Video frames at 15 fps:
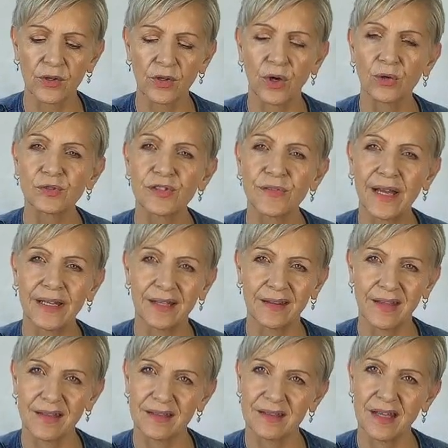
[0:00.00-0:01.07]
cultivating
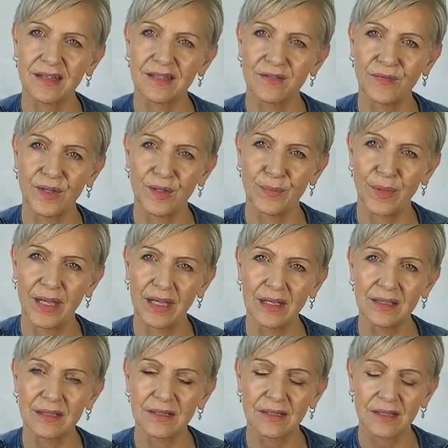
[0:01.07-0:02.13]
that sense of inner
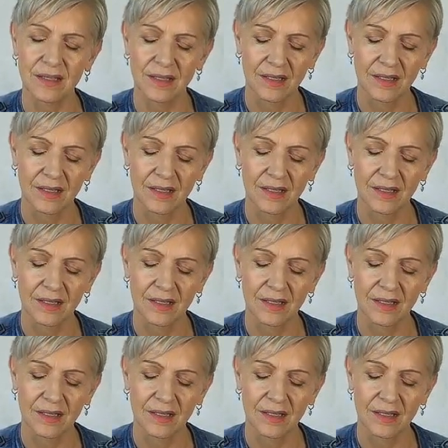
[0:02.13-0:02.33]
peace